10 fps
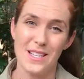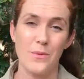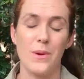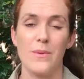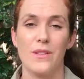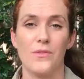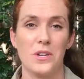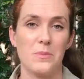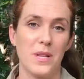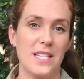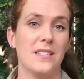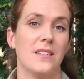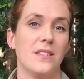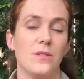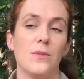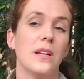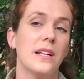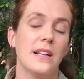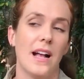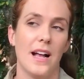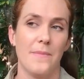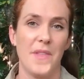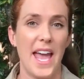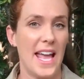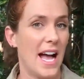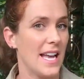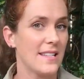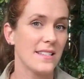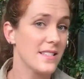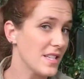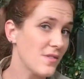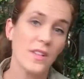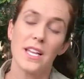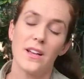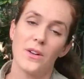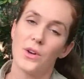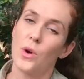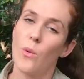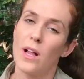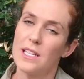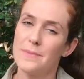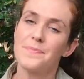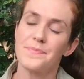So we were the first place to do AI successfully on a koala,